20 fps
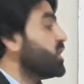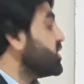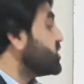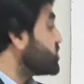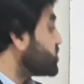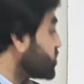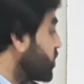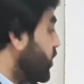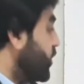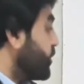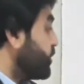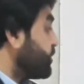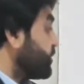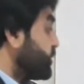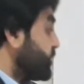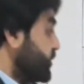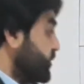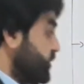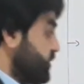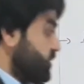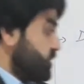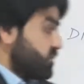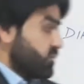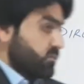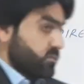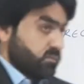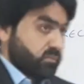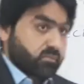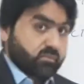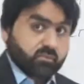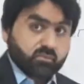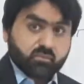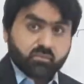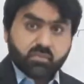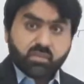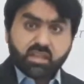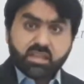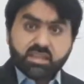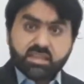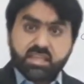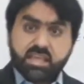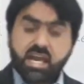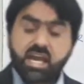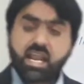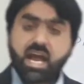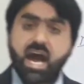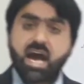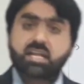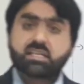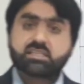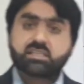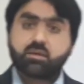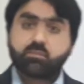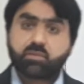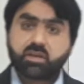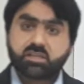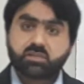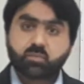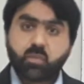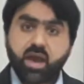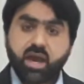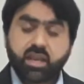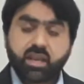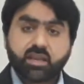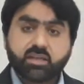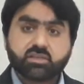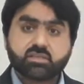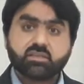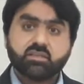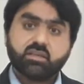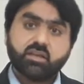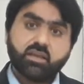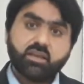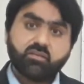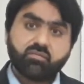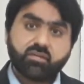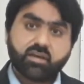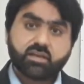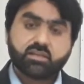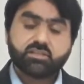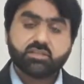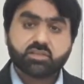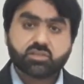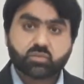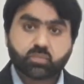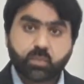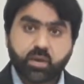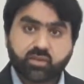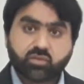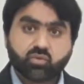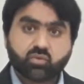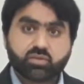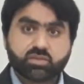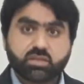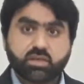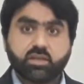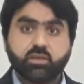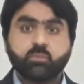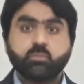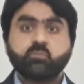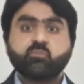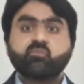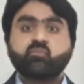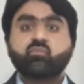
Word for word: So there are some respiratory infectious pathogen